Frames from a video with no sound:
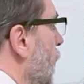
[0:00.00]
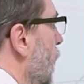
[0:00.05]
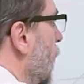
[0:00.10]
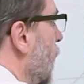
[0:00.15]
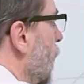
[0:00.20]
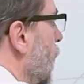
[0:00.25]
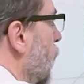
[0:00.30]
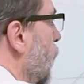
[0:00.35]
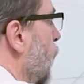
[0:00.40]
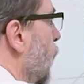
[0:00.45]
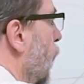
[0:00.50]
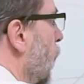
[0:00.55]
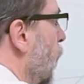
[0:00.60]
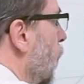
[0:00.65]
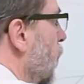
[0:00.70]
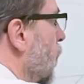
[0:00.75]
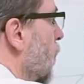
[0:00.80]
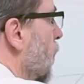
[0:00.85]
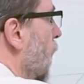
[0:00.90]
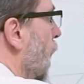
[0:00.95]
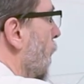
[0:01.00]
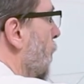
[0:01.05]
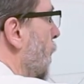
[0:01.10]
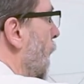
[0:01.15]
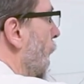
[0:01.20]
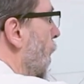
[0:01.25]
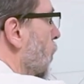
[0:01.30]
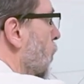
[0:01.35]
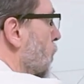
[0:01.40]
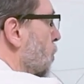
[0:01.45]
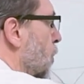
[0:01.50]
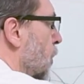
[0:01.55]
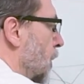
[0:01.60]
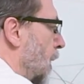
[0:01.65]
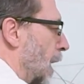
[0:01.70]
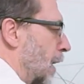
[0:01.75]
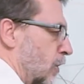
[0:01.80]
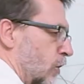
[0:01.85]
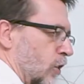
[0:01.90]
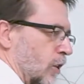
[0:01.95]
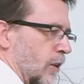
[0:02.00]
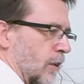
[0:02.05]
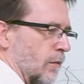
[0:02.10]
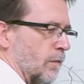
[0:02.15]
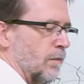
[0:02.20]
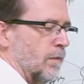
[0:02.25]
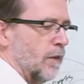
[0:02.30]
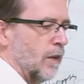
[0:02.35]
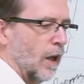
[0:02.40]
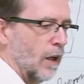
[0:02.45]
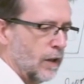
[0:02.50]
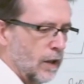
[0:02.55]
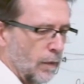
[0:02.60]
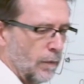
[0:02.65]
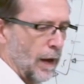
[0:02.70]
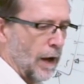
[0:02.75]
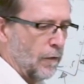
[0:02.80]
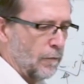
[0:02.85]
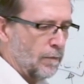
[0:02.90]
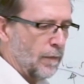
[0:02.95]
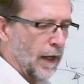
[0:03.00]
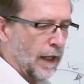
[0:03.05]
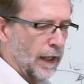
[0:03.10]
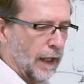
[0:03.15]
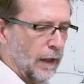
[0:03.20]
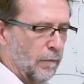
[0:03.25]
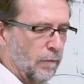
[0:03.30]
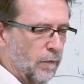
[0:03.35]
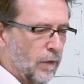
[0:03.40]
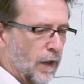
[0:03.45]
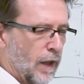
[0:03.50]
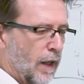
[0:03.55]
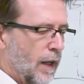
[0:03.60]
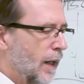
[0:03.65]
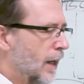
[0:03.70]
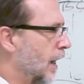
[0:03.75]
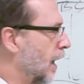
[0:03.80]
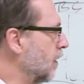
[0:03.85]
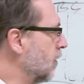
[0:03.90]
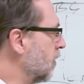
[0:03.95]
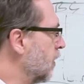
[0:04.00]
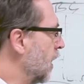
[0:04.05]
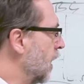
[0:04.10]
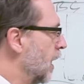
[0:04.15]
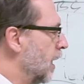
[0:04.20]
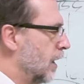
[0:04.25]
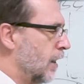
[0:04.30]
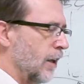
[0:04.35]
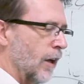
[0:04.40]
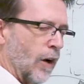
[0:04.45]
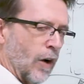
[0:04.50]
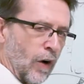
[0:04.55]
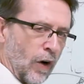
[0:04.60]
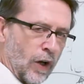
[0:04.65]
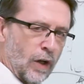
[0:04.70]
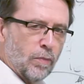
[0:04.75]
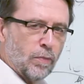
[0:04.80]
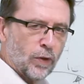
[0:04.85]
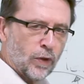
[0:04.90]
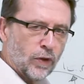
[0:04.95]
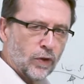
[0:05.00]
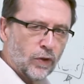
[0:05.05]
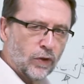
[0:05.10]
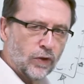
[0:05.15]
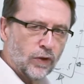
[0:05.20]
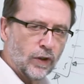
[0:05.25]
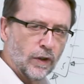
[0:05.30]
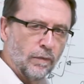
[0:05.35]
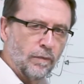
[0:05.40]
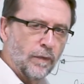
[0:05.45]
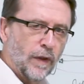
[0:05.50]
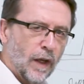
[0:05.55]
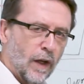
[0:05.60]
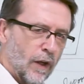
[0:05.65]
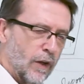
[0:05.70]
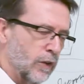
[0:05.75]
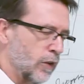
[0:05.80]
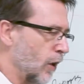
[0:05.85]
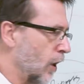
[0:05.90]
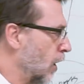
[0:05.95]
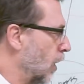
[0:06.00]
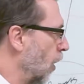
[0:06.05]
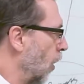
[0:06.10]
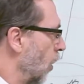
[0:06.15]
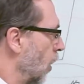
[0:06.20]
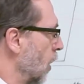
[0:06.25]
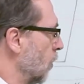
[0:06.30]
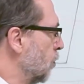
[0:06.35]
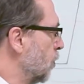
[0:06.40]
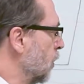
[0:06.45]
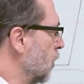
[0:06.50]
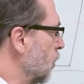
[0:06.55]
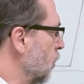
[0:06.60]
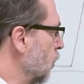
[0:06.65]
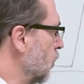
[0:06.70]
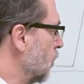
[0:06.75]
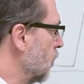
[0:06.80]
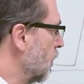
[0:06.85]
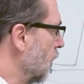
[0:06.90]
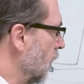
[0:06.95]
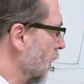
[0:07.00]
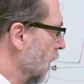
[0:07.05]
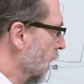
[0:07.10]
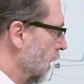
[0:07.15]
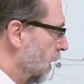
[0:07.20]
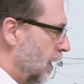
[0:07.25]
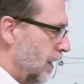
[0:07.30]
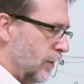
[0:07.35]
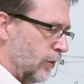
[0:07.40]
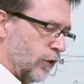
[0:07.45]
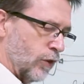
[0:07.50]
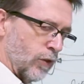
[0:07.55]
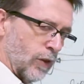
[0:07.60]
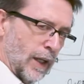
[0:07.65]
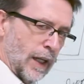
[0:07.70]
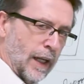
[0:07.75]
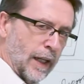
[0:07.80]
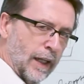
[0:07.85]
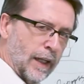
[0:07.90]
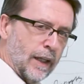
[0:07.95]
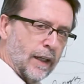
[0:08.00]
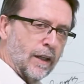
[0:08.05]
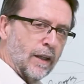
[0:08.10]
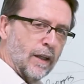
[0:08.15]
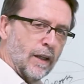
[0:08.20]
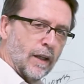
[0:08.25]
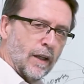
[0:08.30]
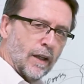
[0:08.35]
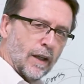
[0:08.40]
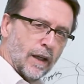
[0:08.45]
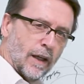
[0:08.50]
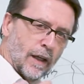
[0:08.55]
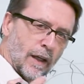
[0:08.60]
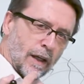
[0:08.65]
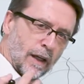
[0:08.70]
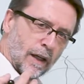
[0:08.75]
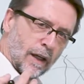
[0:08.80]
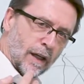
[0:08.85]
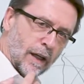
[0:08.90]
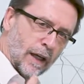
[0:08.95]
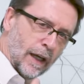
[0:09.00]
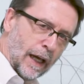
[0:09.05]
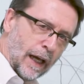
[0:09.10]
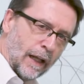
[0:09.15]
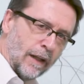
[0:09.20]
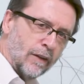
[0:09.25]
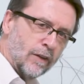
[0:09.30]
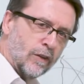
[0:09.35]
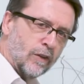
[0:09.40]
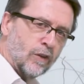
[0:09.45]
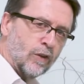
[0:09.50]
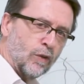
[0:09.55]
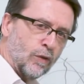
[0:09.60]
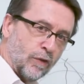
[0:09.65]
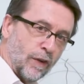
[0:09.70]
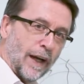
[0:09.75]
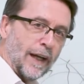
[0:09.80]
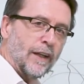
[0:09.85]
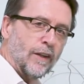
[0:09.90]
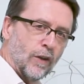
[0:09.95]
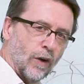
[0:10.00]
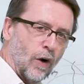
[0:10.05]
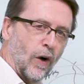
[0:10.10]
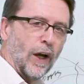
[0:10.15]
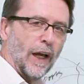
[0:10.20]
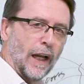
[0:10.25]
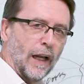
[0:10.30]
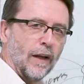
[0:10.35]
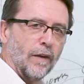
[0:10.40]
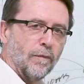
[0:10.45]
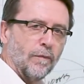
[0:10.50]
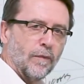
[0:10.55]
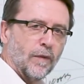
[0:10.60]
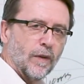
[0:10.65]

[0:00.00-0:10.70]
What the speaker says: think first about production, not about money. Let's take an oil producer. So an oil producer is drilling and to find oil.